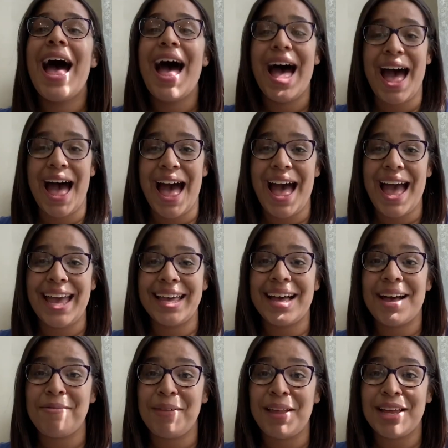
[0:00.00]
Hi,
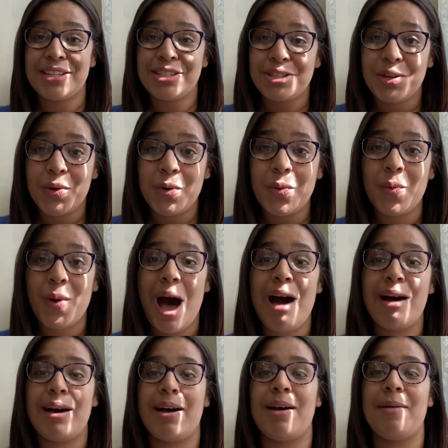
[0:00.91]
God bless you.
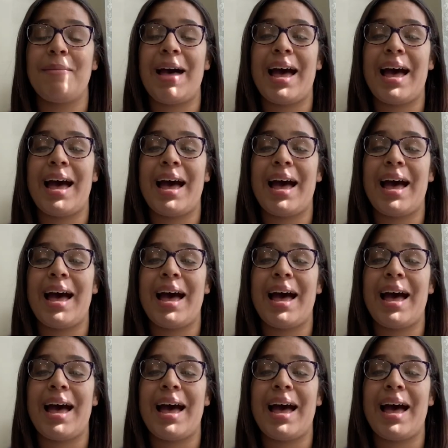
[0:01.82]
Welcome.